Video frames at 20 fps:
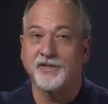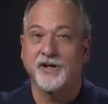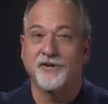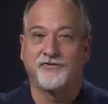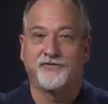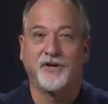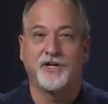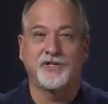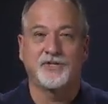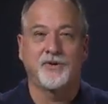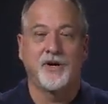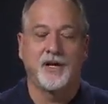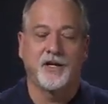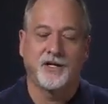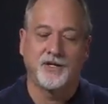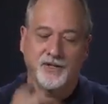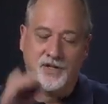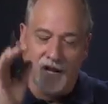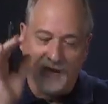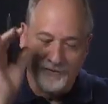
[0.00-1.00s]
a little frustrating
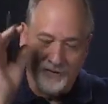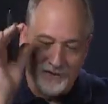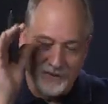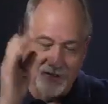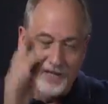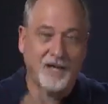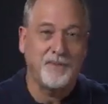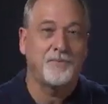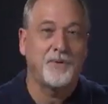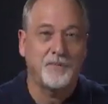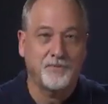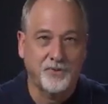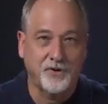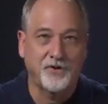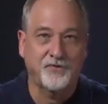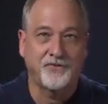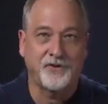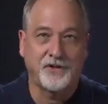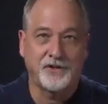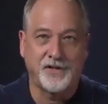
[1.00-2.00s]
because you have to type it
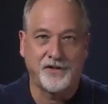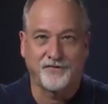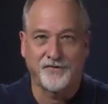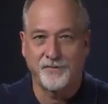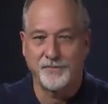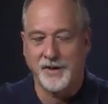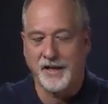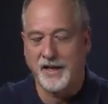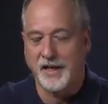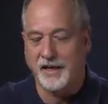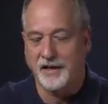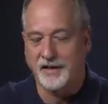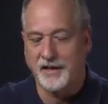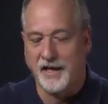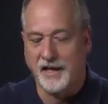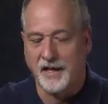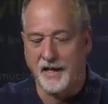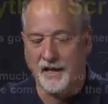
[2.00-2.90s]
perfectly from beginning to